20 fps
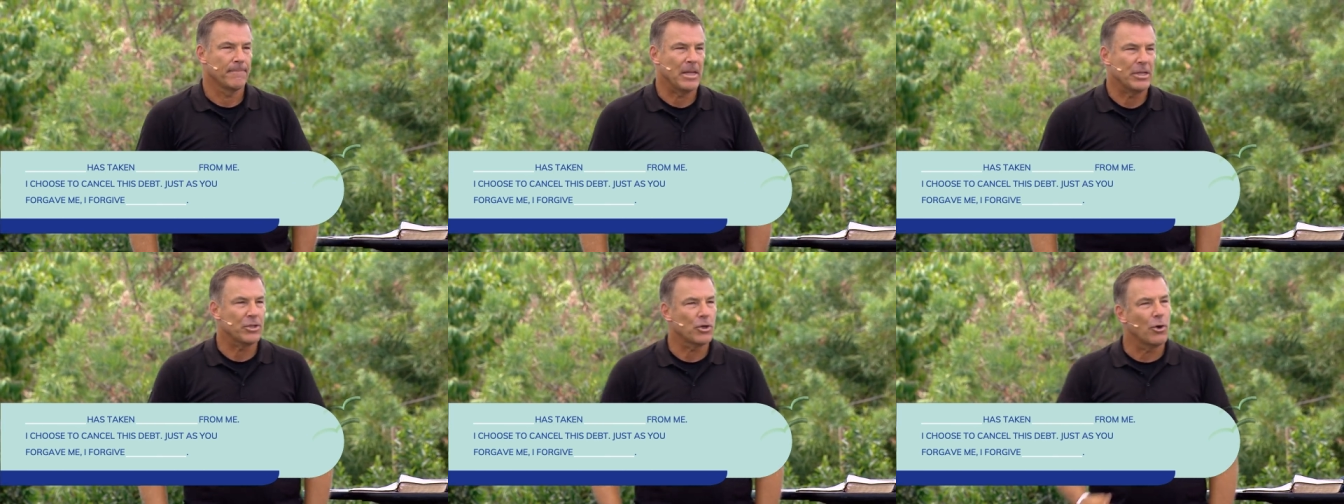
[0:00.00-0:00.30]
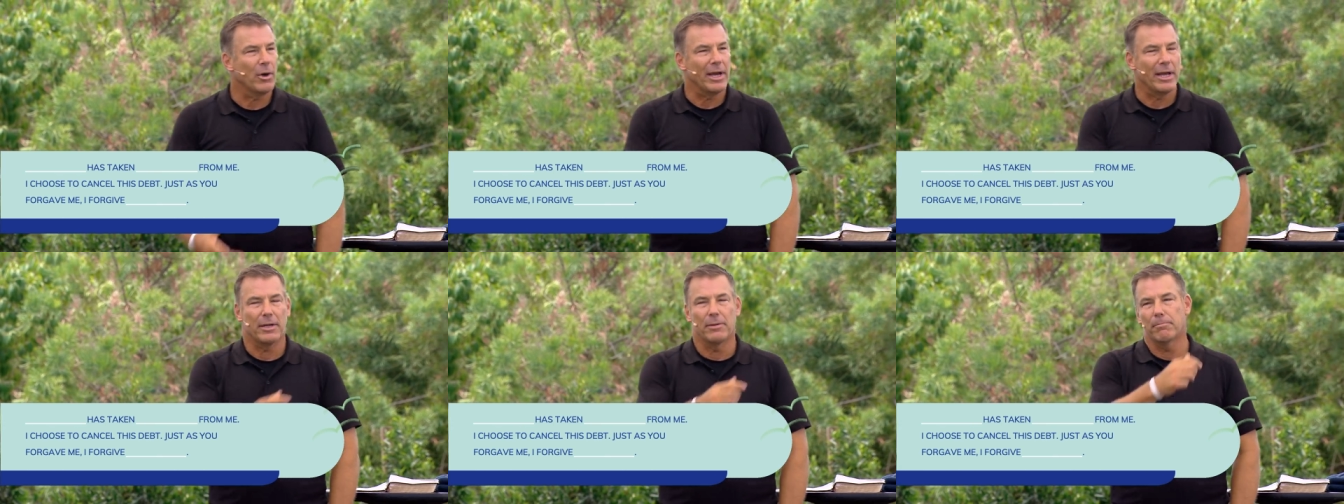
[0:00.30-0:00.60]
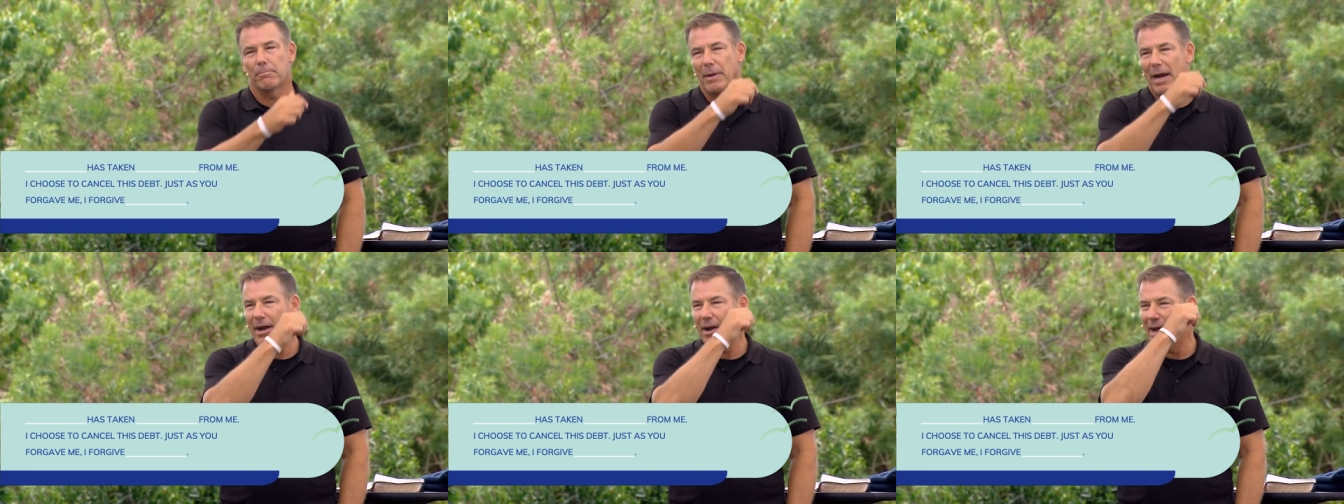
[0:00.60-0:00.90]
So go ahead,
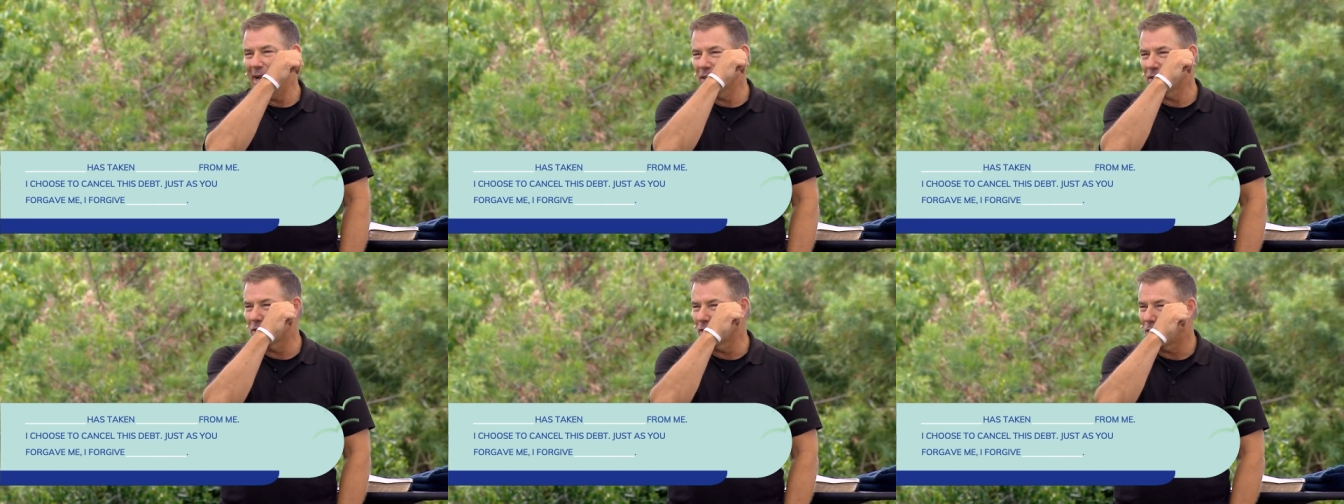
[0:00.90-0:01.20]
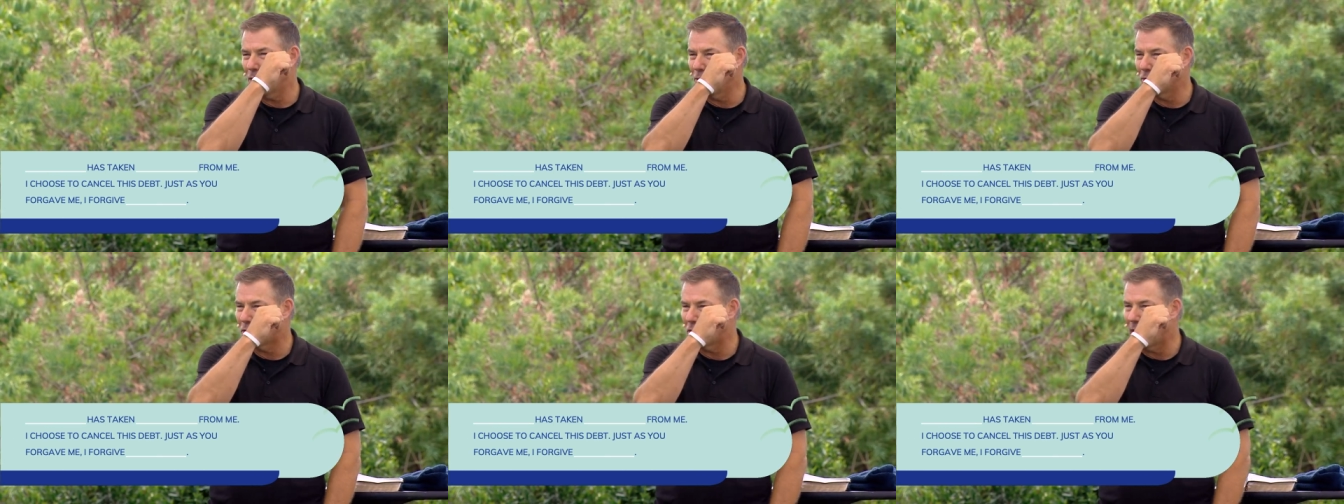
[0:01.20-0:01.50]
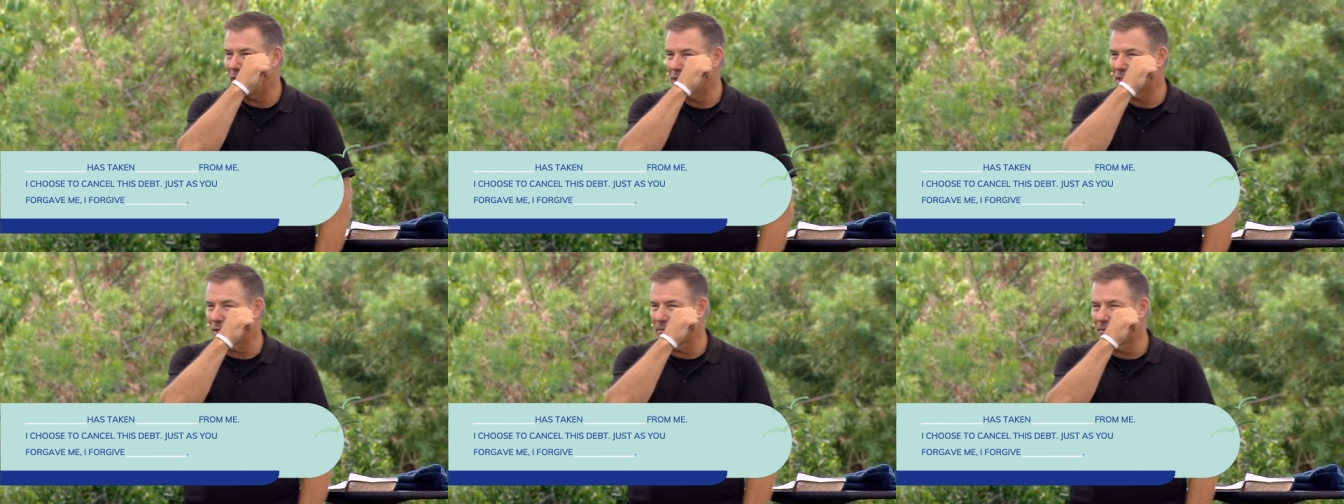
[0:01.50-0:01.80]
bow your heads and close your
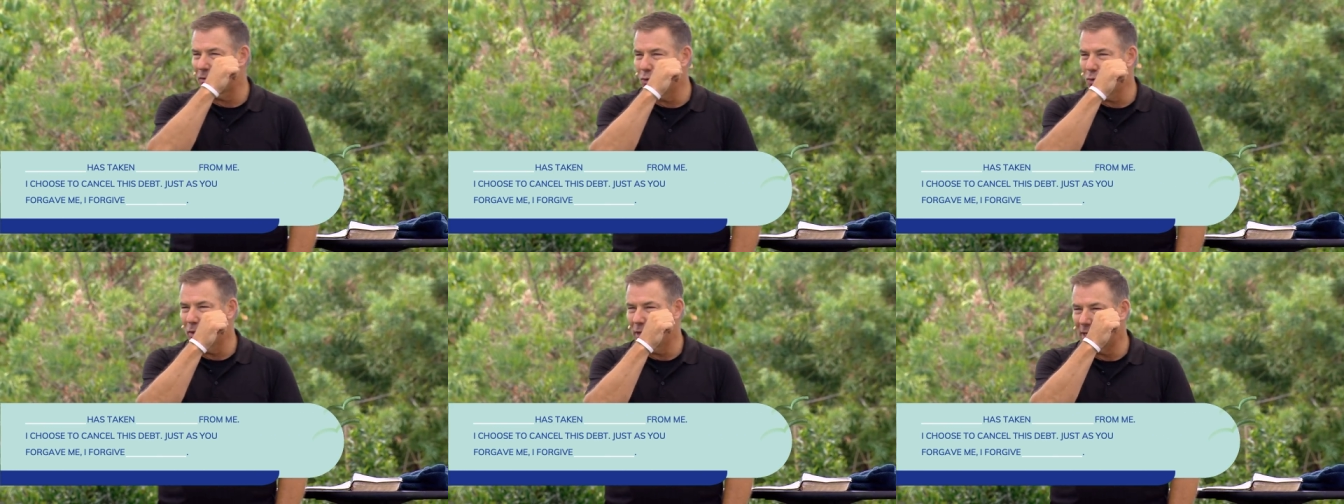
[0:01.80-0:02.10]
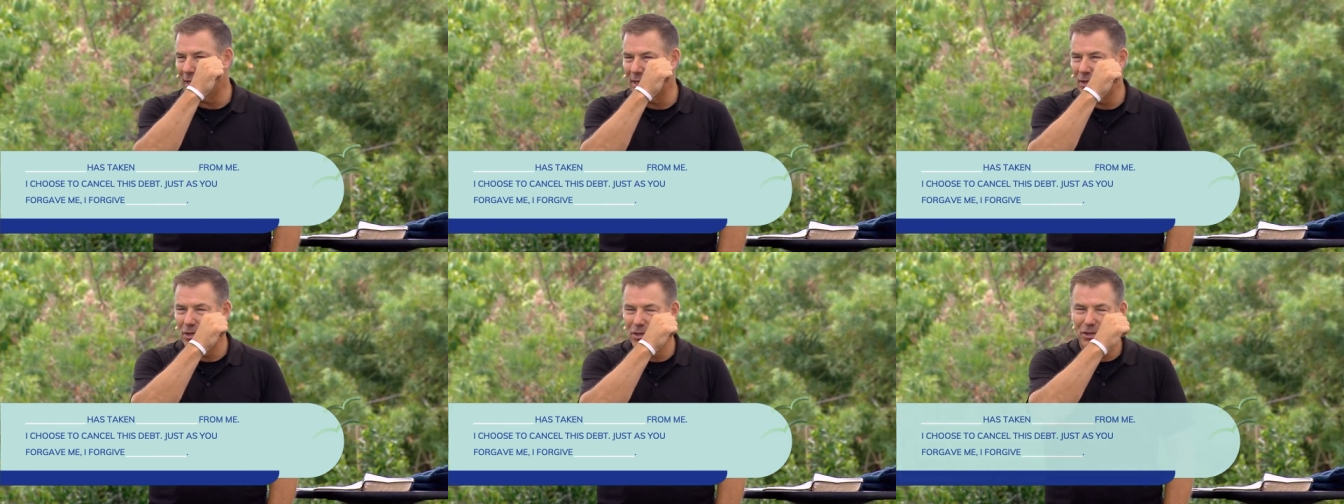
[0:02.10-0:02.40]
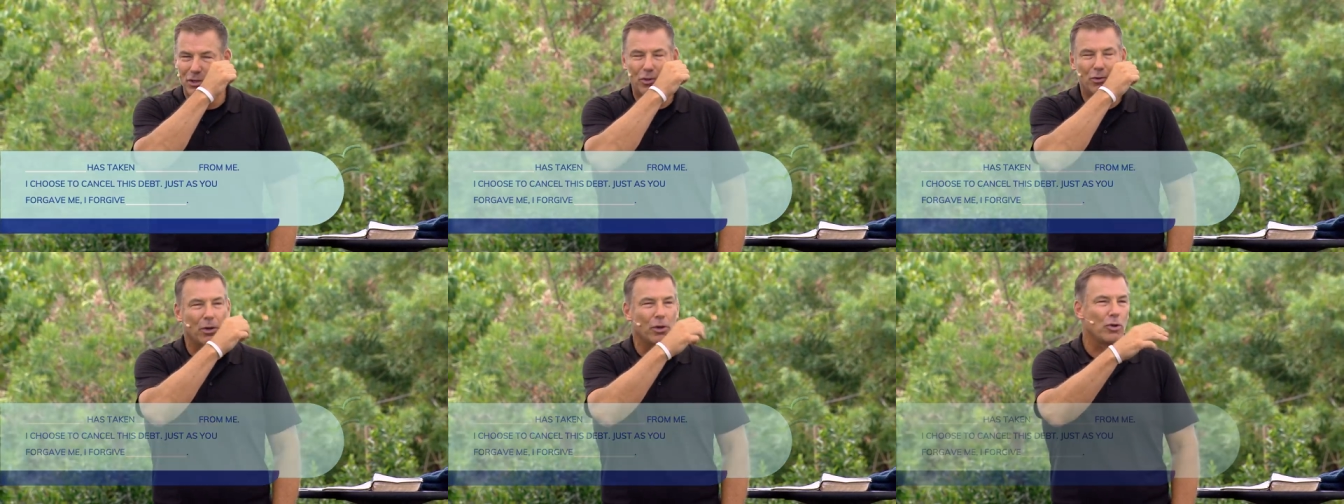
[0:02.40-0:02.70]
eyes if you would, and just
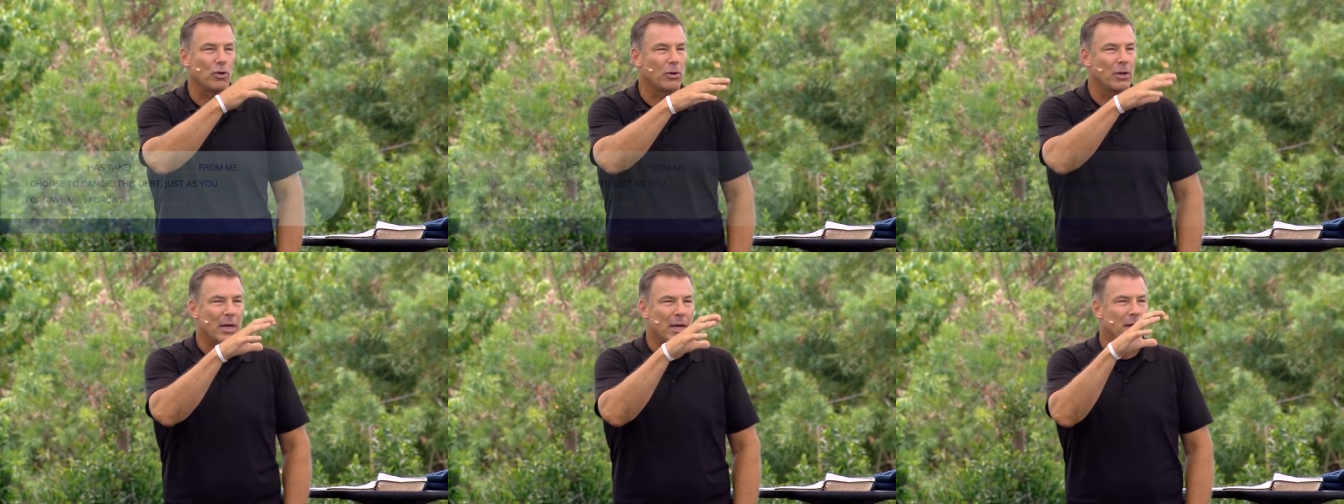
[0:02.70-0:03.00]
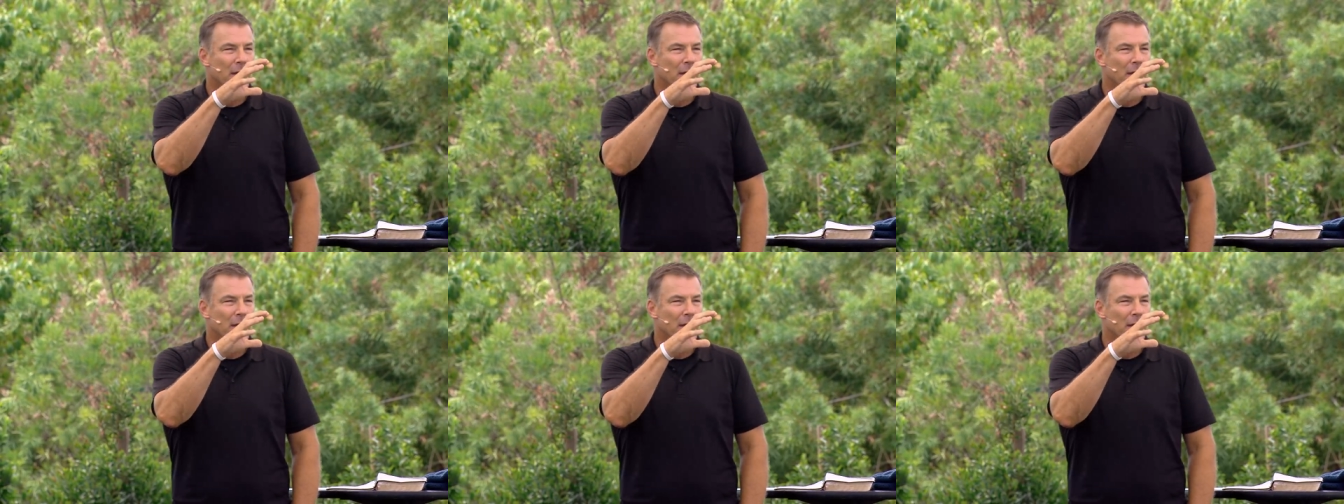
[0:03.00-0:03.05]
do a little,